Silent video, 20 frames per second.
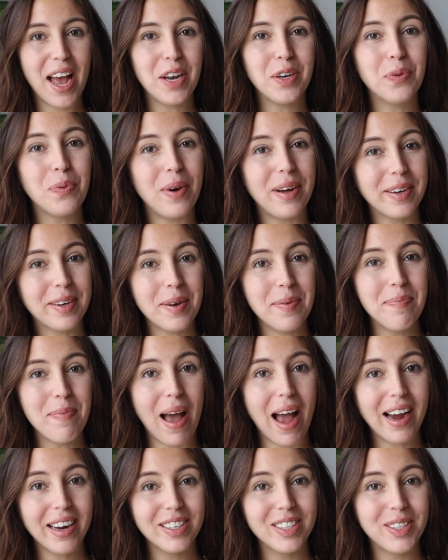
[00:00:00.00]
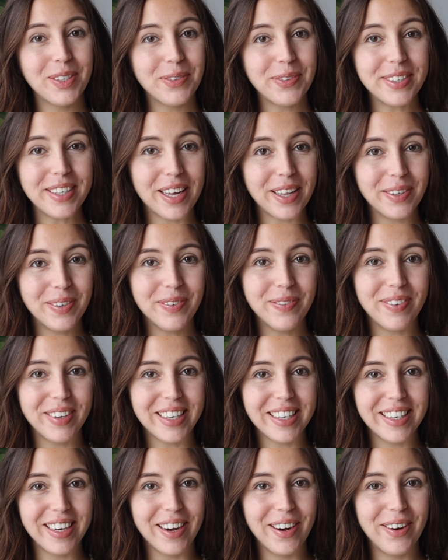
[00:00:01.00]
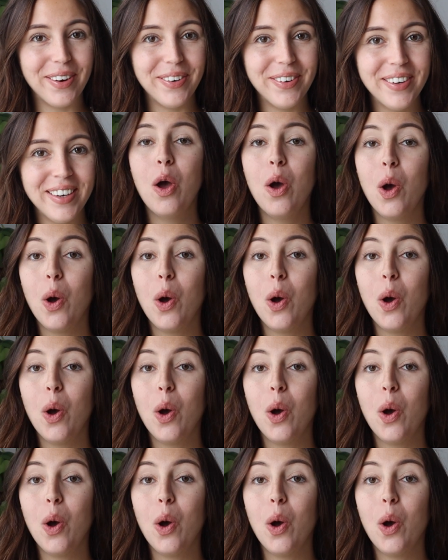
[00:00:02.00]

and welcome back to another video.